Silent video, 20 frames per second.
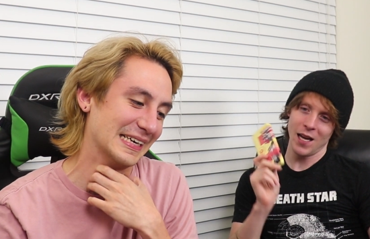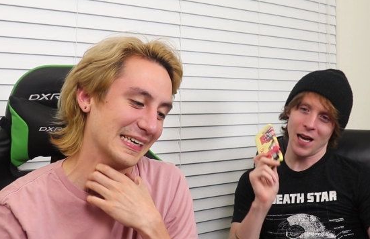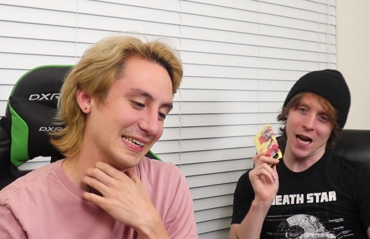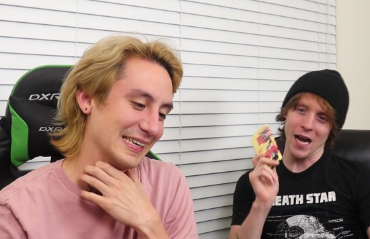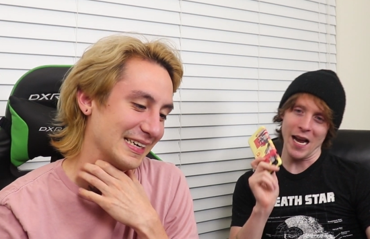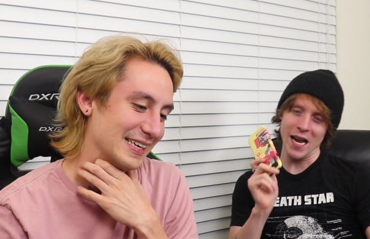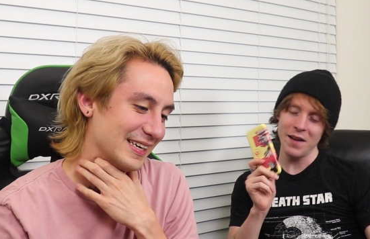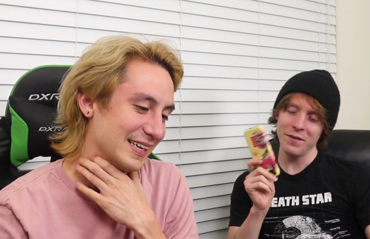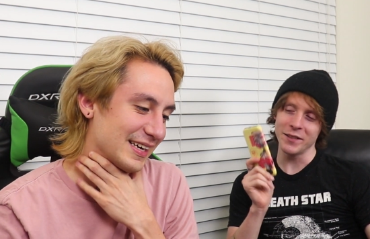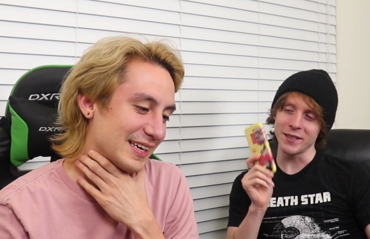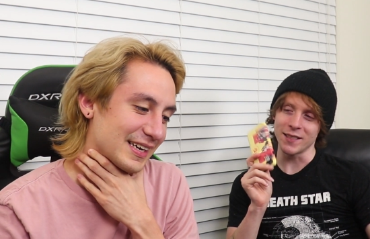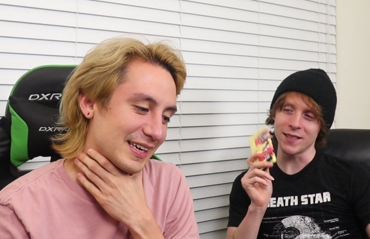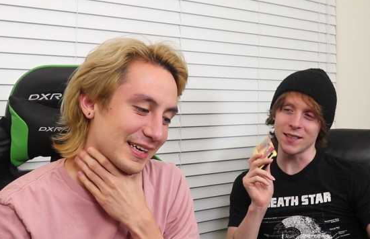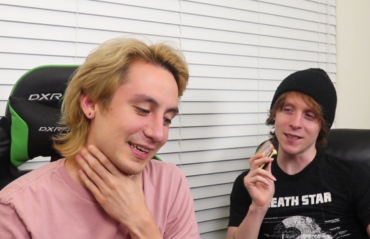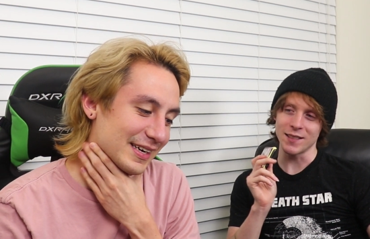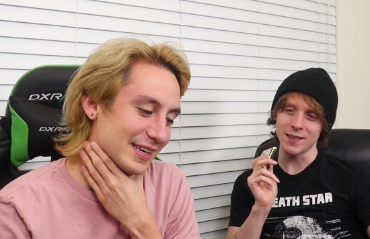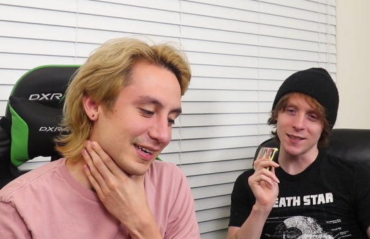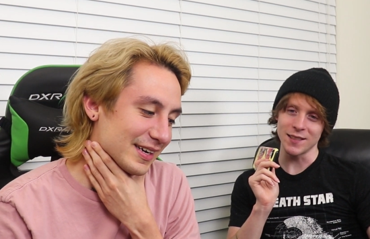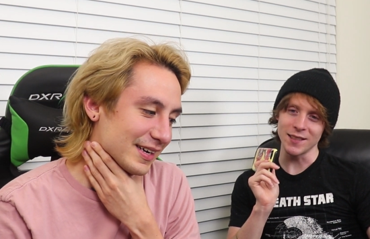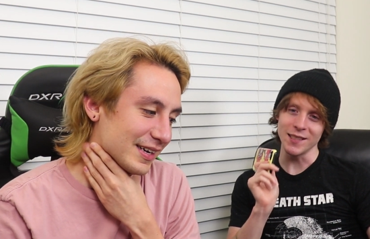Speaker 1: I have a
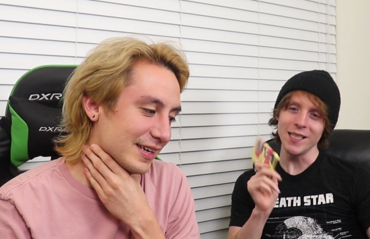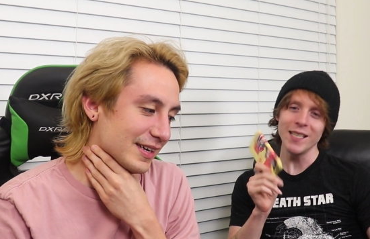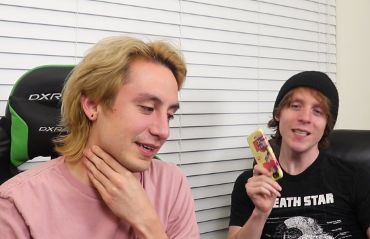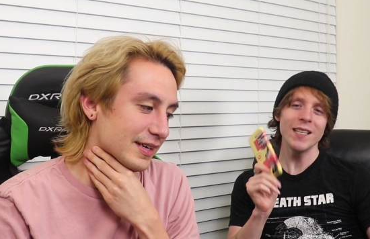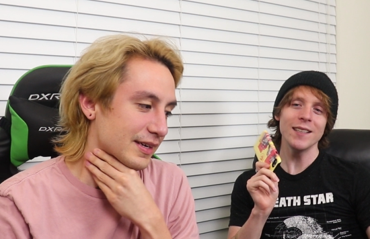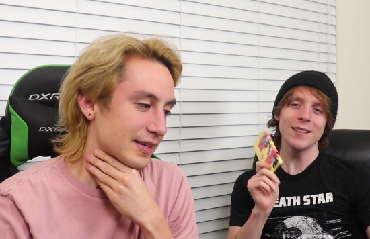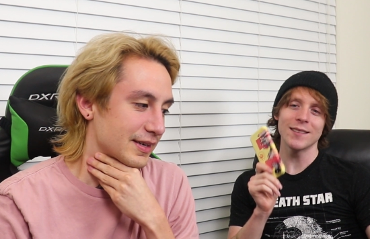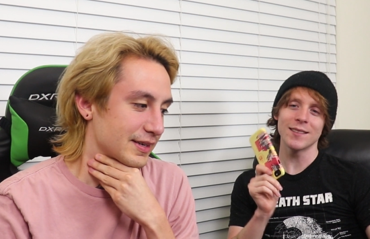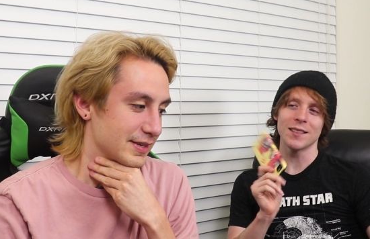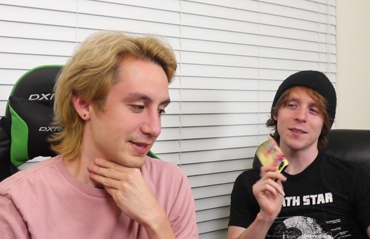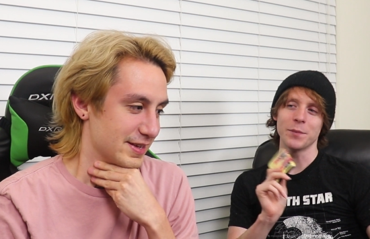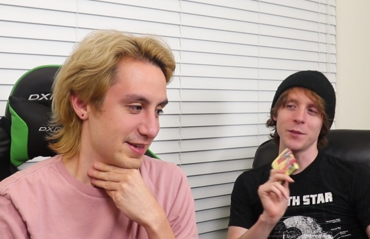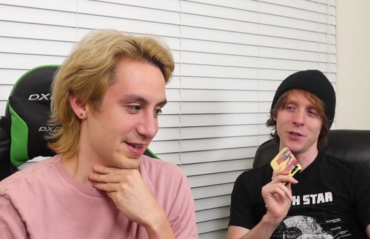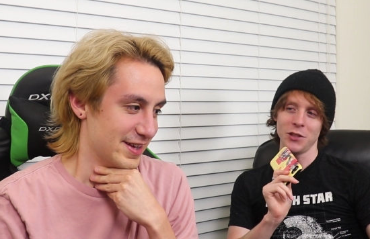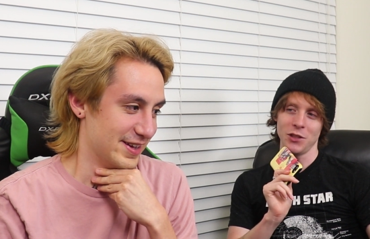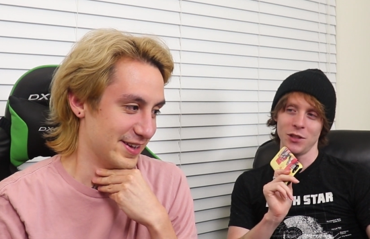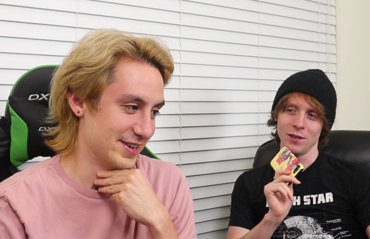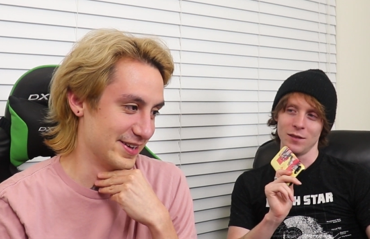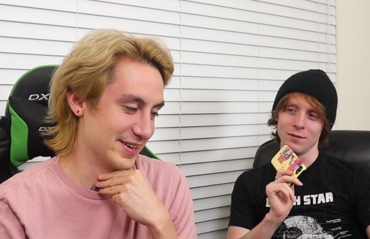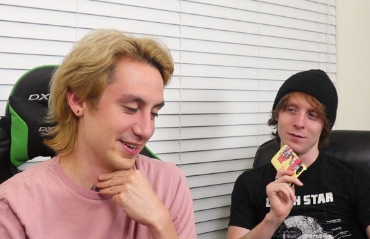sneaking
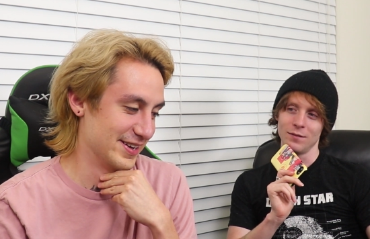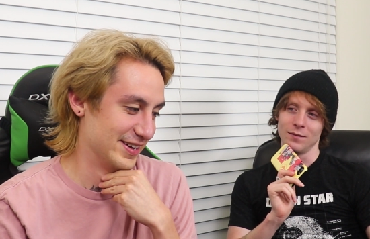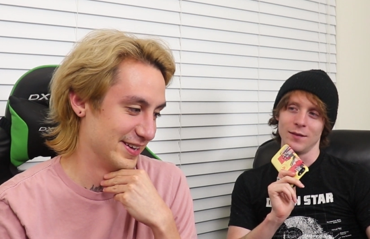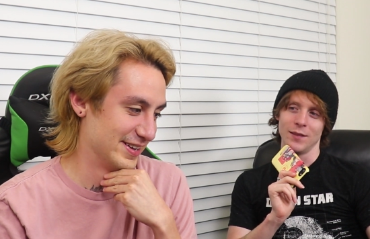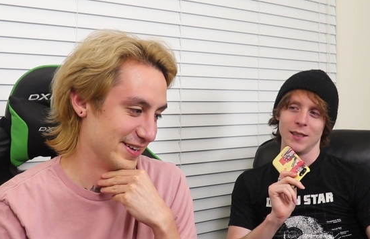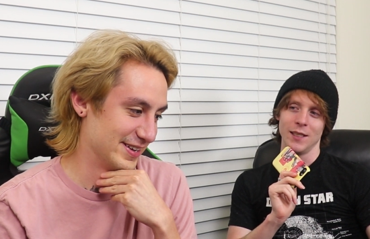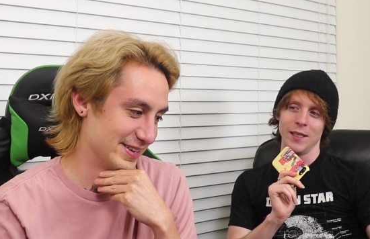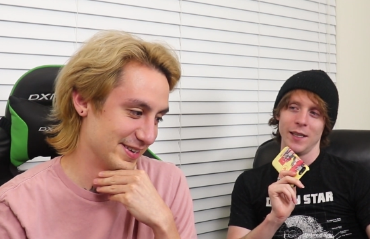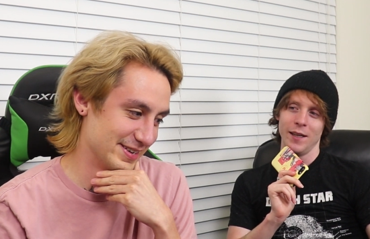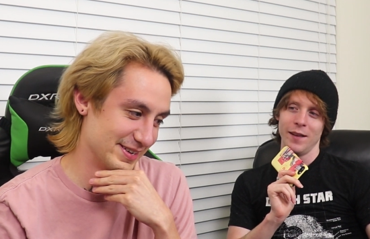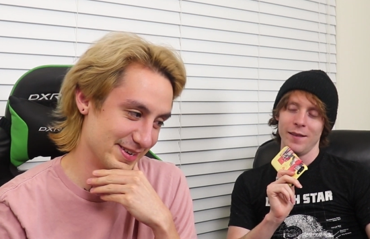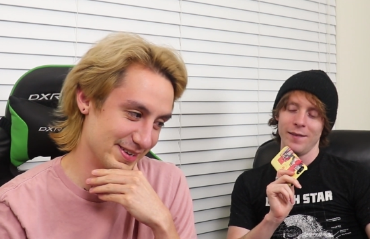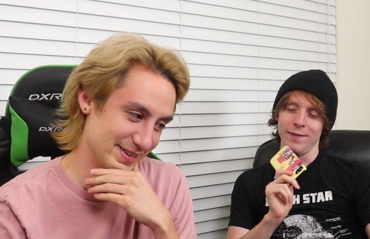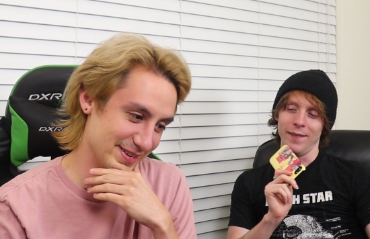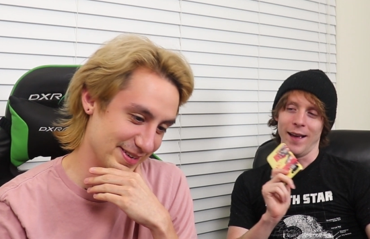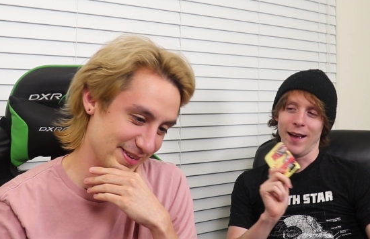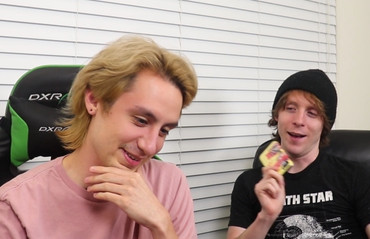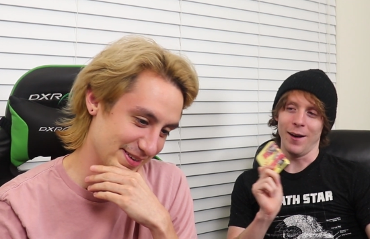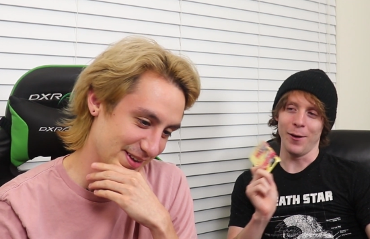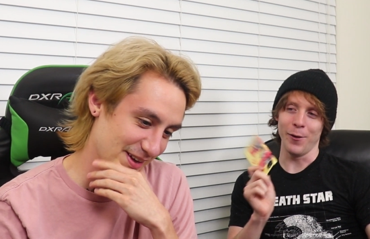suspicion
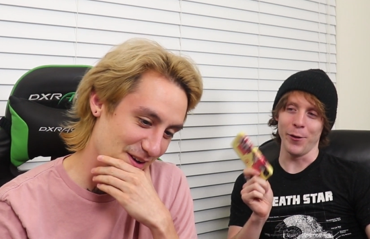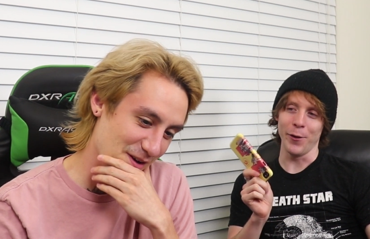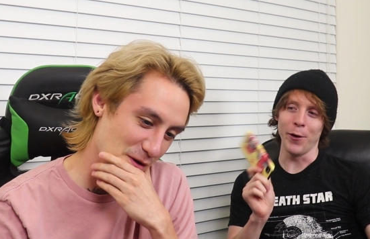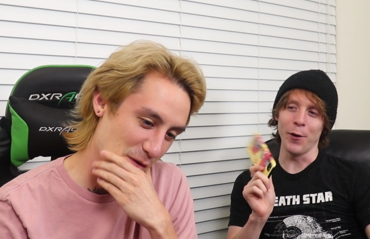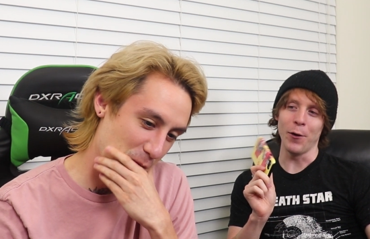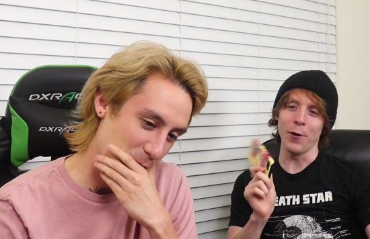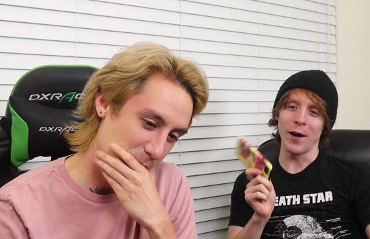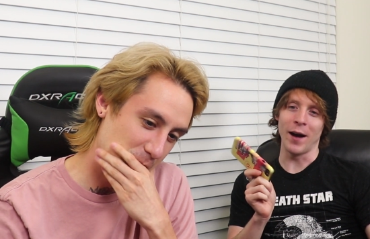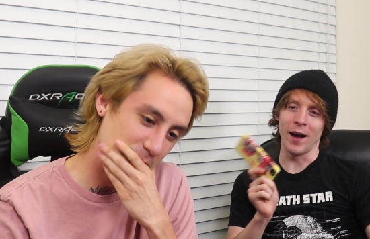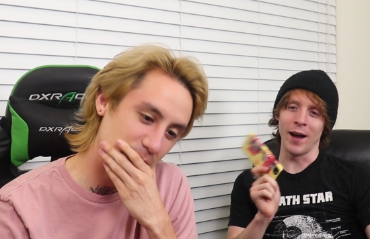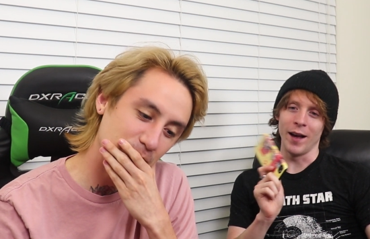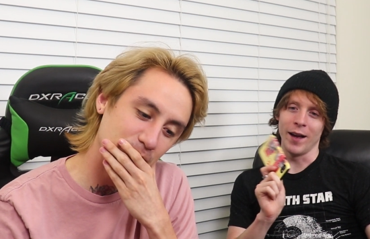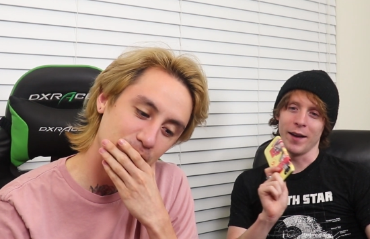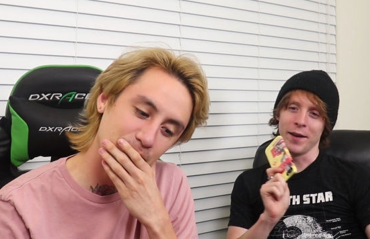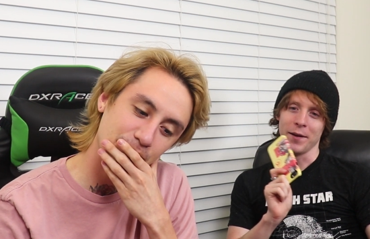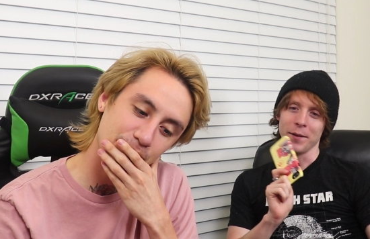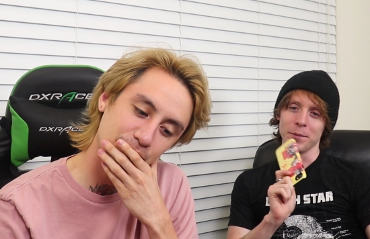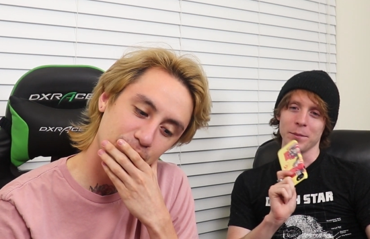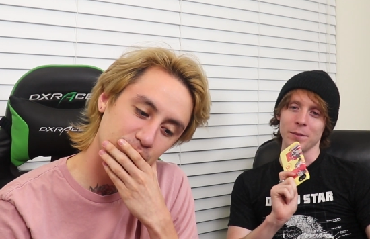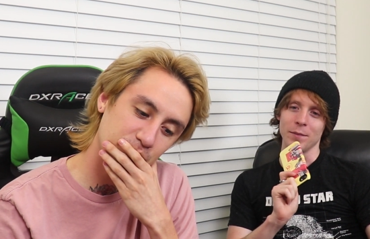that although
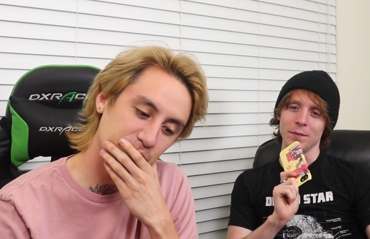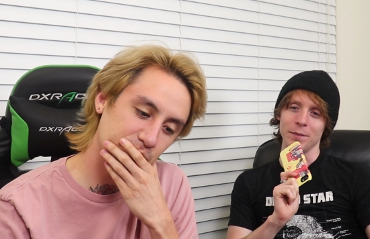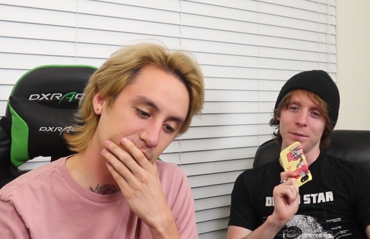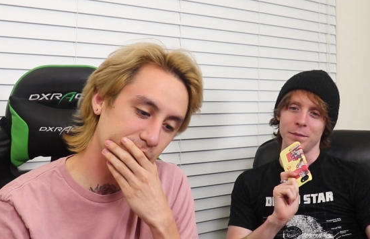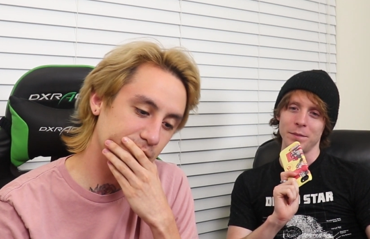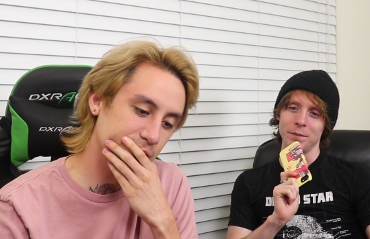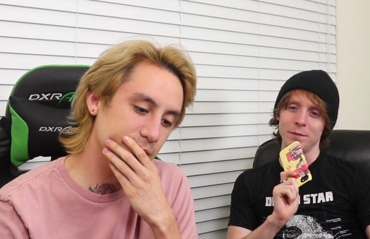I'm,